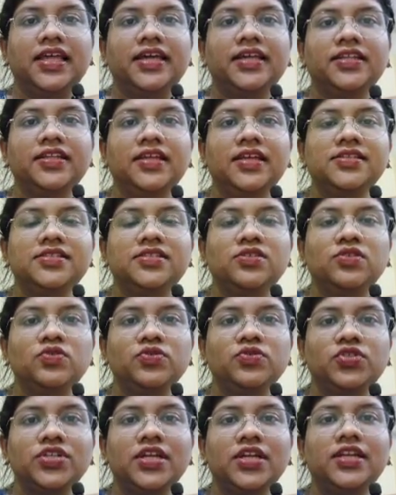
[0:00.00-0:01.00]
There is
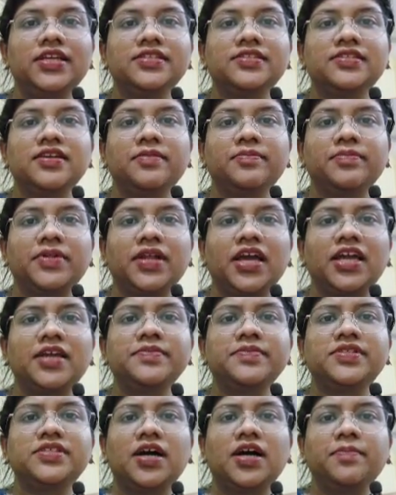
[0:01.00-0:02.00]
usually
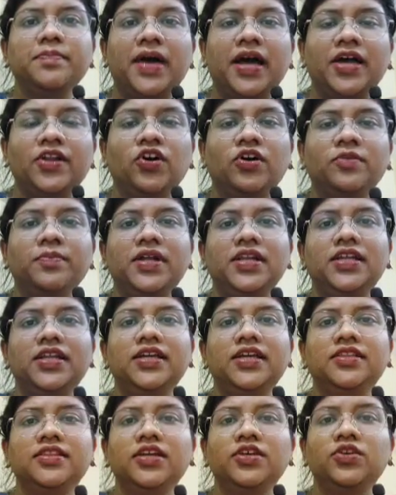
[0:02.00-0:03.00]
sometimes some
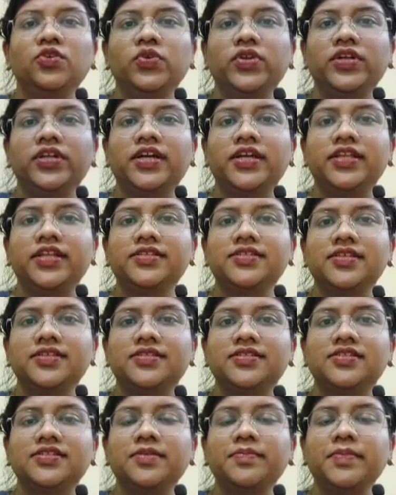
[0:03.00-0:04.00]
anomaly in the urinary
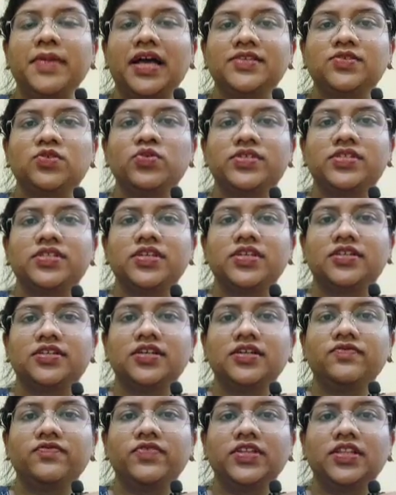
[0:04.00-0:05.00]
system
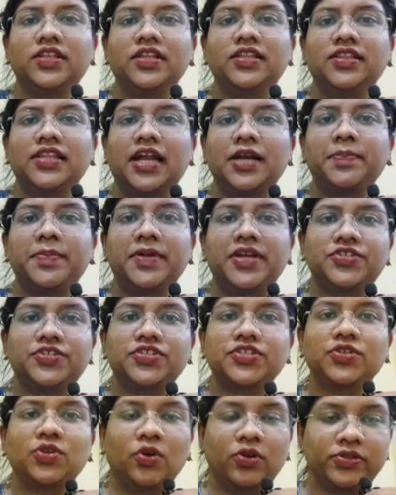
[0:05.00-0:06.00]
associated with in that
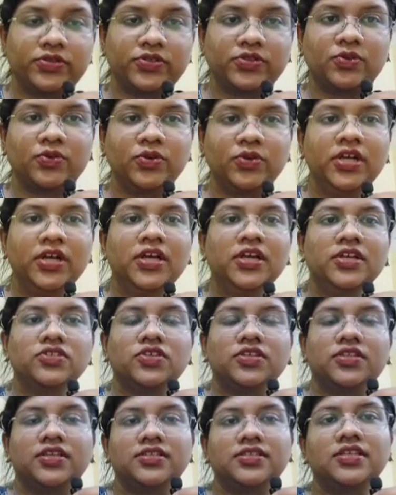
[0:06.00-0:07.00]
patient also.
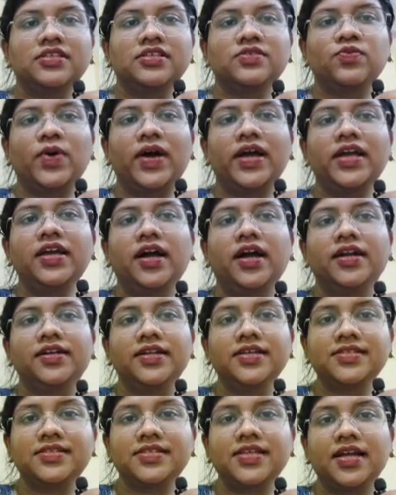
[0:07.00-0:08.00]
So this is why
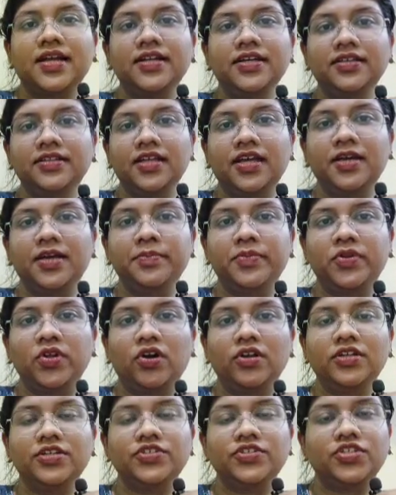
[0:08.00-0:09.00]
understanding the
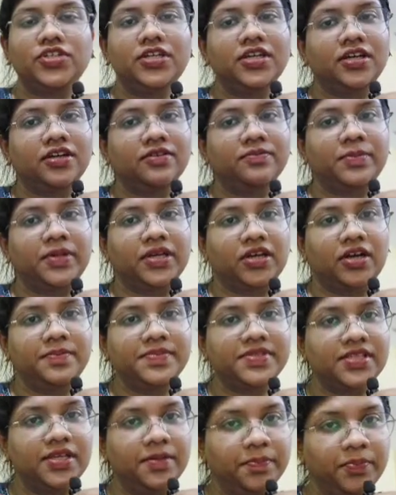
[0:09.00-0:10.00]
embryology
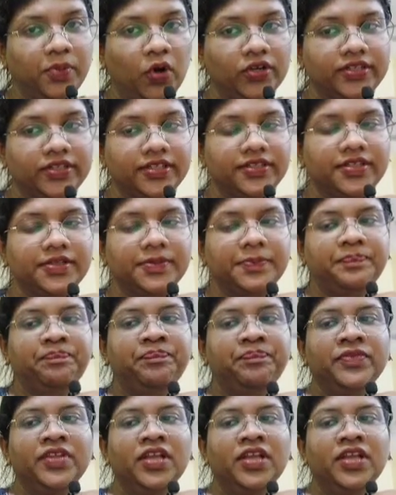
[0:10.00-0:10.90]
becomes important.